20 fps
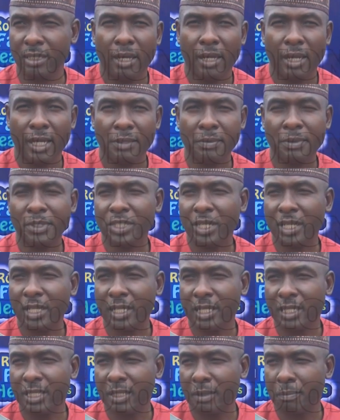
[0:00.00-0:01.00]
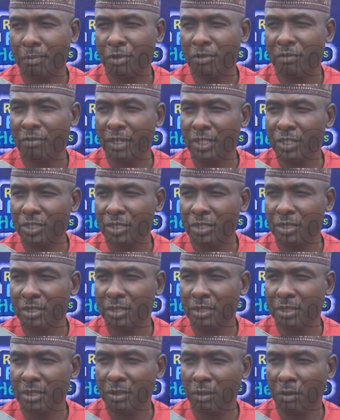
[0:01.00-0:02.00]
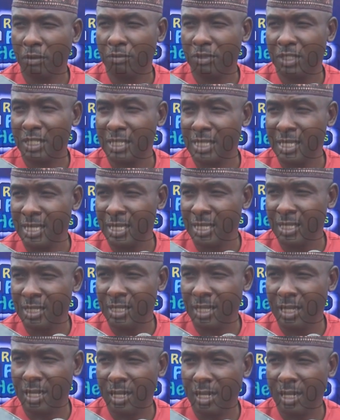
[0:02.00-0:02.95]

especially in the prevention of disease